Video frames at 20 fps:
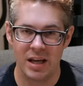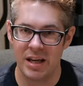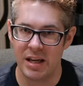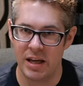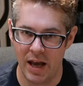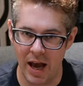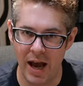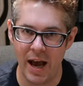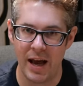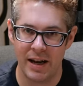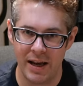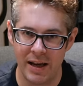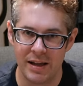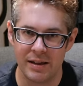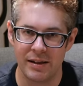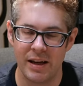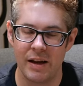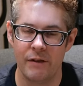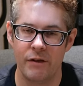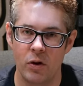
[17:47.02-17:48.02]
Yeah, it
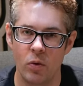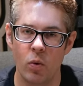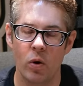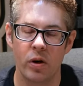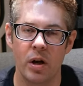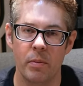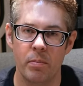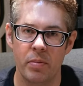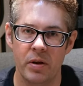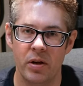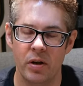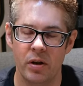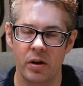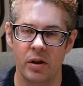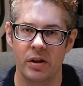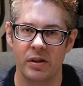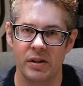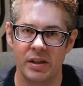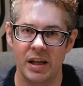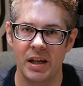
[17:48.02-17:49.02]
is, if you want a
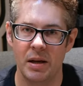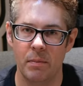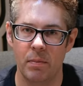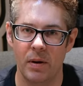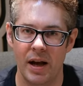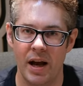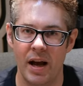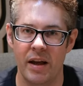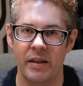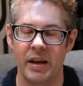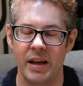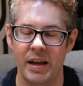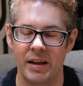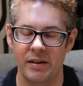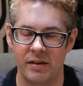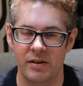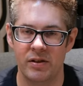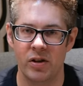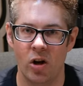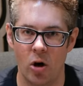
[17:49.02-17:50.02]
pure CD player that
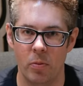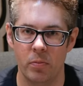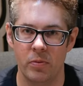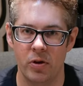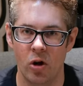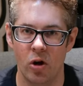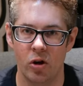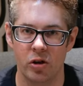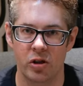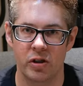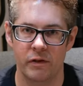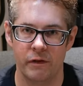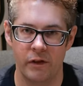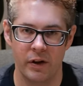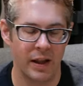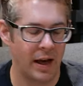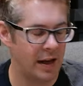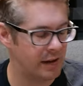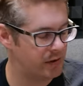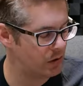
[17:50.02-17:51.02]
is top-notch
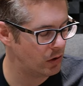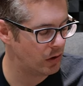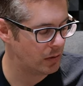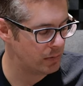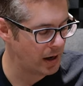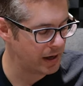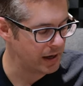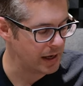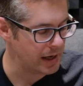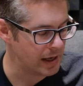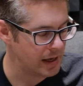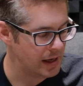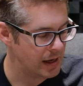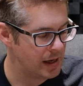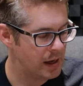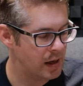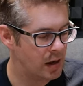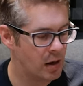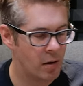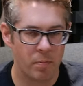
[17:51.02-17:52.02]
for that sort of money.
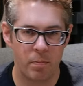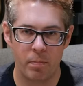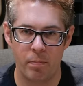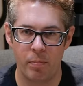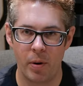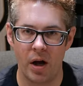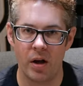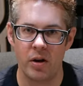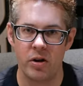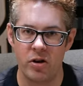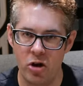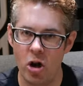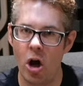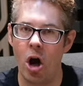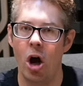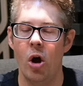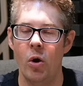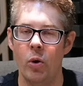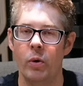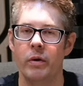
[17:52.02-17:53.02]
But
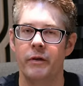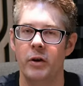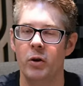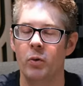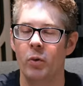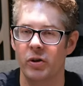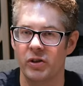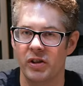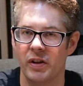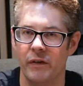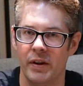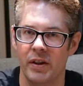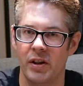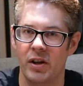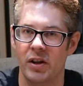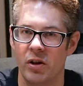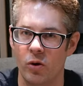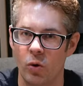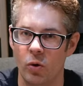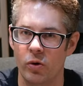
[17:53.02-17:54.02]
no, if you want something
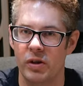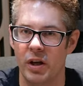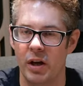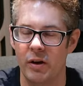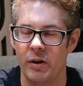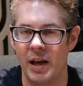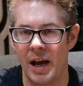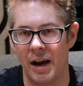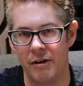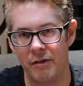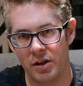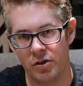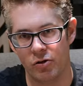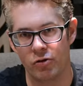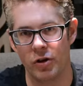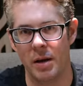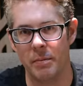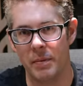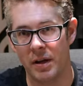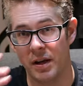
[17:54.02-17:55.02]
that can also carry
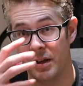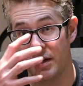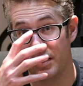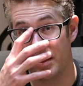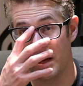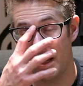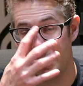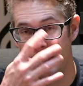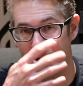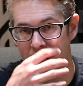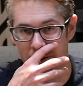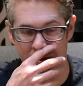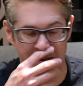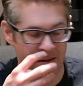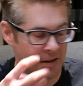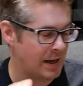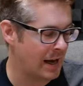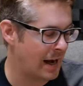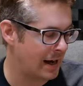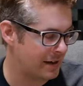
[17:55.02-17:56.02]
streaming and
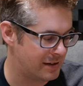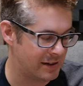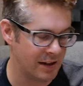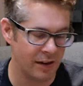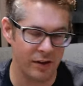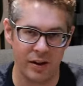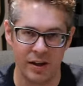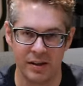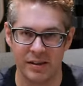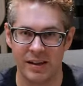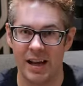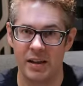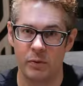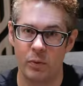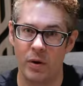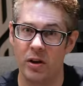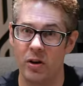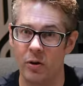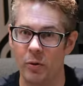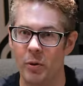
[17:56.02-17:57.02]
can act as other things. And that's
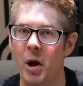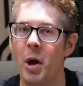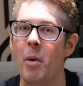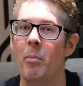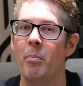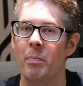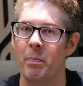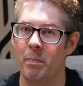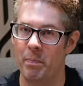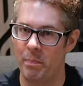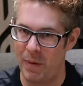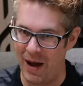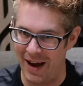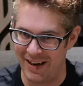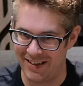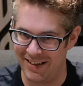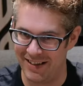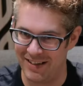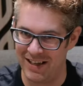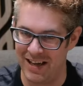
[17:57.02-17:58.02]
where you're
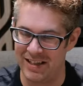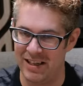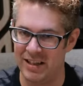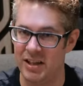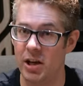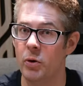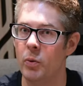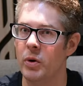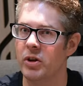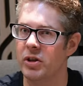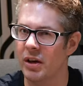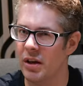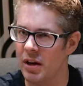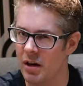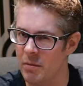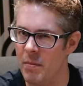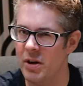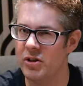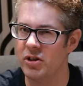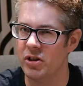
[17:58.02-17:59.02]
back to the TT2, which I
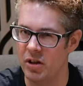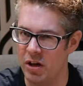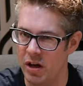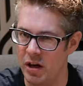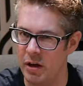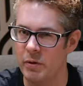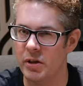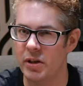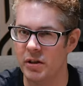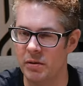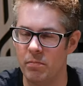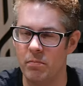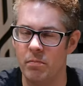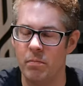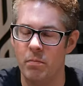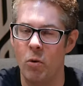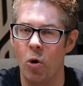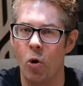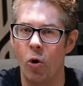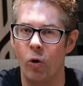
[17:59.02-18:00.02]
kind of mentioned earlier, which is
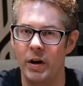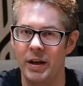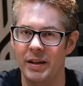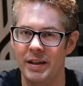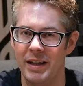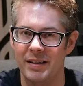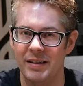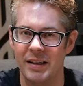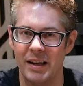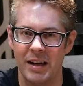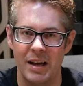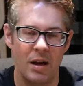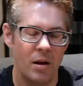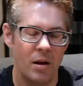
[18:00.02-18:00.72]
more in this